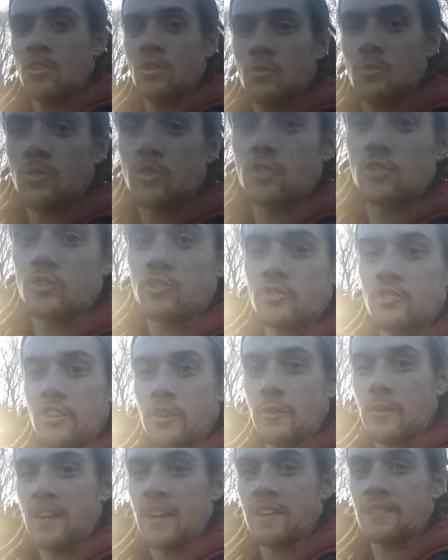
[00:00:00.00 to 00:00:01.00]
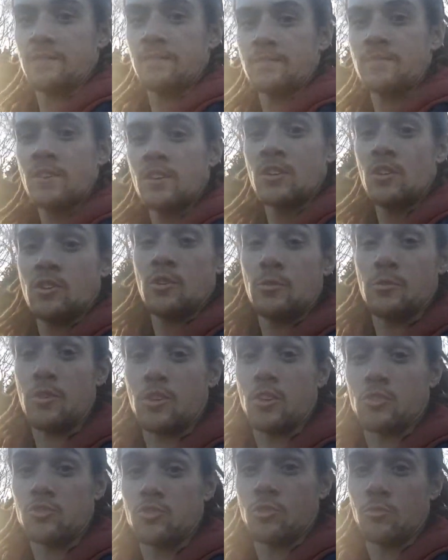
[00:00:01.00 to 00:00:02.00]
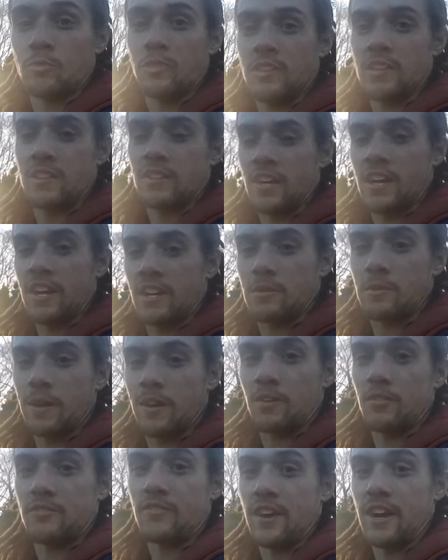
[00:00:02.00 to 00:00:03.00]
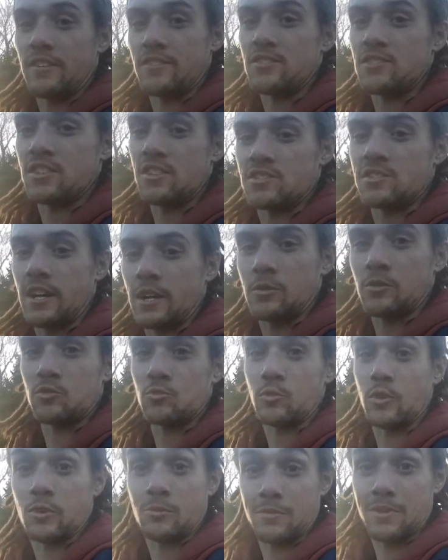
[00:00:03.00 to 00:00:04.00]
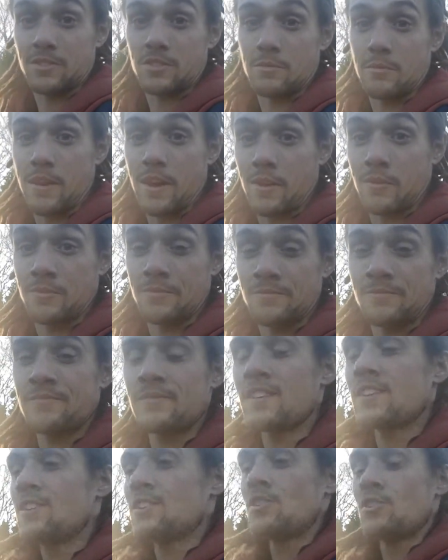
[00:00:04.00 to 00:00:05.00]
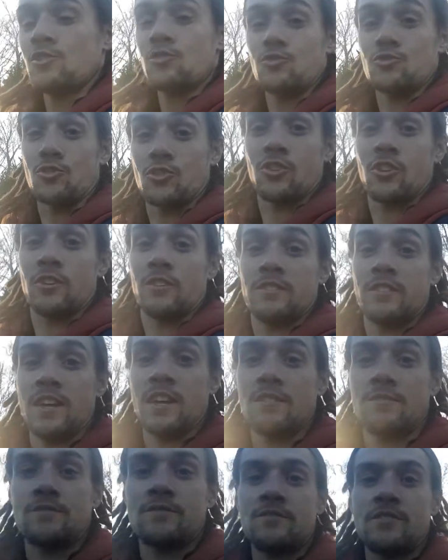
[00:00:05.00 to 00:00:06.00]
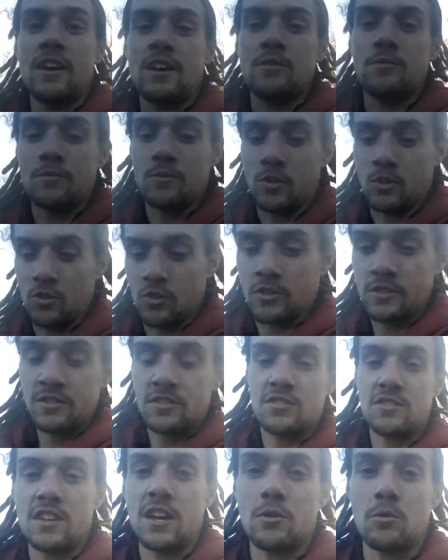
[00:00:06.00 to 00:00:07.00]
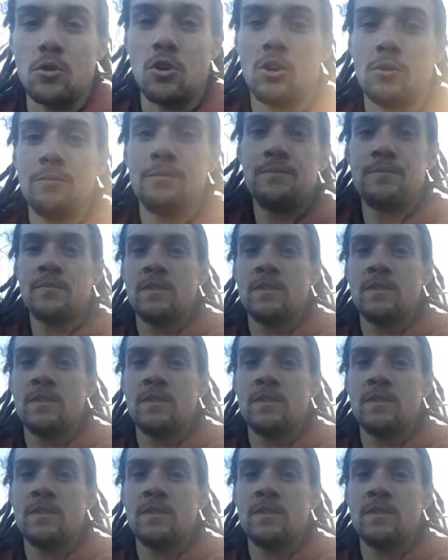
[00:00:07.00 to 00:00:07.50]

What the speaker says: What a good do, eh? And we're all done within like about 5-6 hours. We don't mess about. So yeah, right, well, stay warm.